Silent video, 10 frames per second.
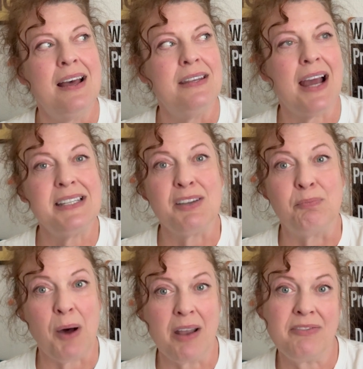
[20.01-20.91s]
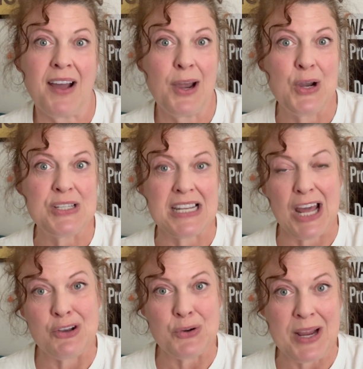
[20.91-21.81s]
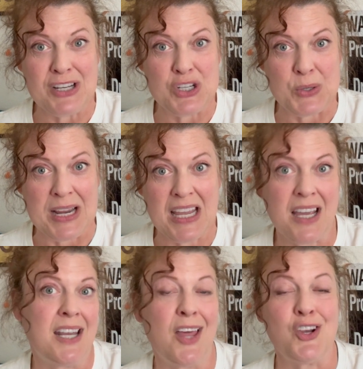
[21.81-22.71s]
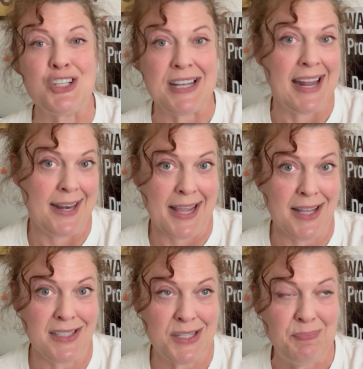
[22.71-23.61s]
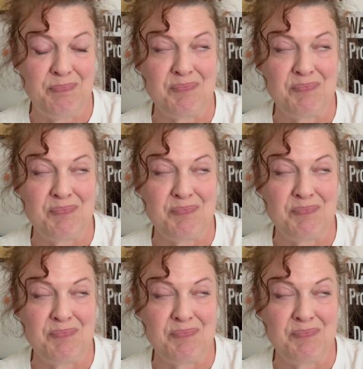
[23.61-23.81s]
nights of bonfires and underage drinking and other shenanigans.